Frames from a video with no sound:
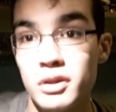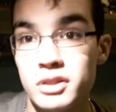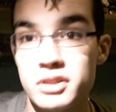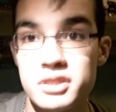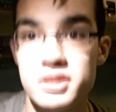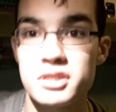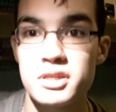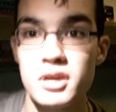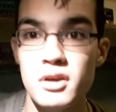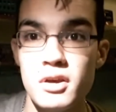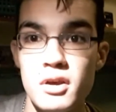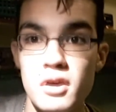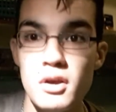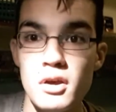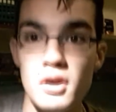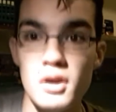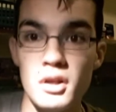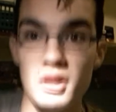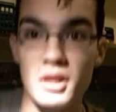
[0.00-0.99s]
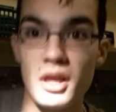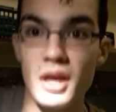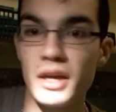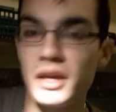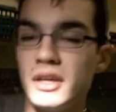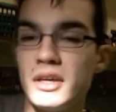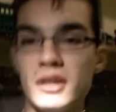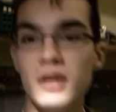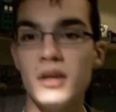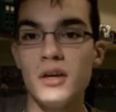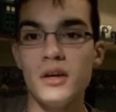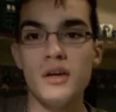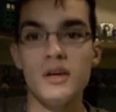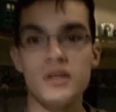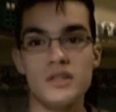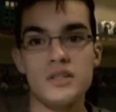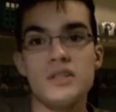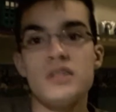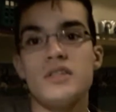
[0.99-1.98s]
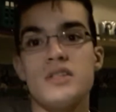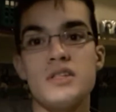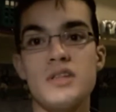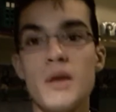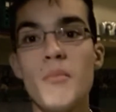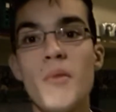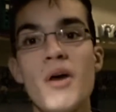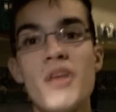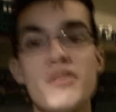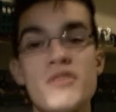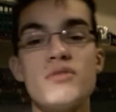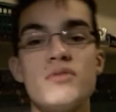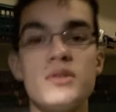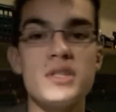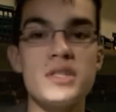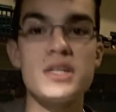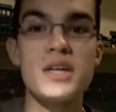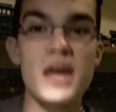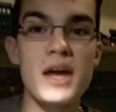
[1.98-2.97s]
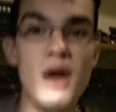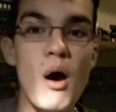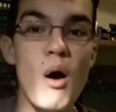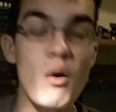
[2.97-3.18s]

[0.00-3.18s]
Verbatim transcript: It's like some others would say